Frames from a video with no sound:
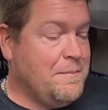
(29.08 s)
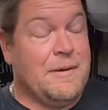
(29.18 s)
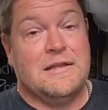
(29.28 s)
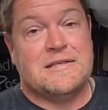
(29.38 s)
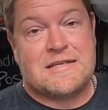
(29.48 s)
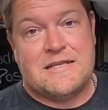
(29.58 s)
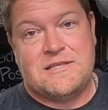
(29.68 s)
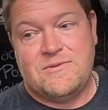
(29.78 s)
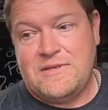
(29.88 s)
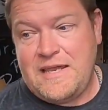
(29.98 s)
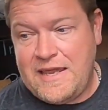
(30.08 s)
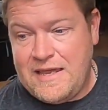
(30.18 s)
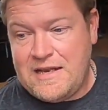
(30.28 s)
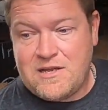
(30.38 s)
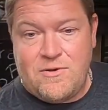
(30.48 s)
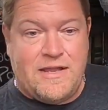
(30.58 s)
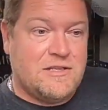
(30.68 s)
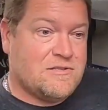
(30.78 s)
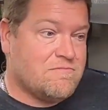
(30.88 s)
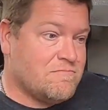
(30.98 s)
But let's get to it, and I'll go ahead
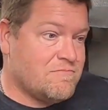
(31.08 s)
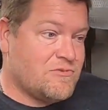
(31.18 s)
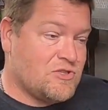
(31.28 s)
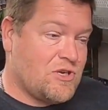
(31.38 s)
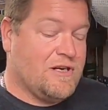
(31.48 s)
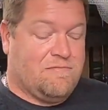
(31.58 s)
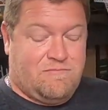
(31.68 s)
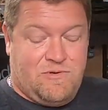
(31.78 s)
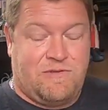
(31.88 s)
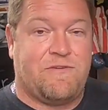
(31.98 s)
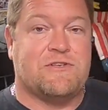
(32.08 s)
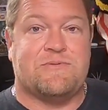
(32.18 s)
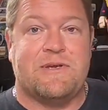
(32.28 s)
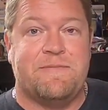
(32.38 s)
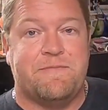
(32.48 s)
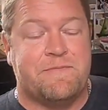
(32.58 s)
and start with the first three.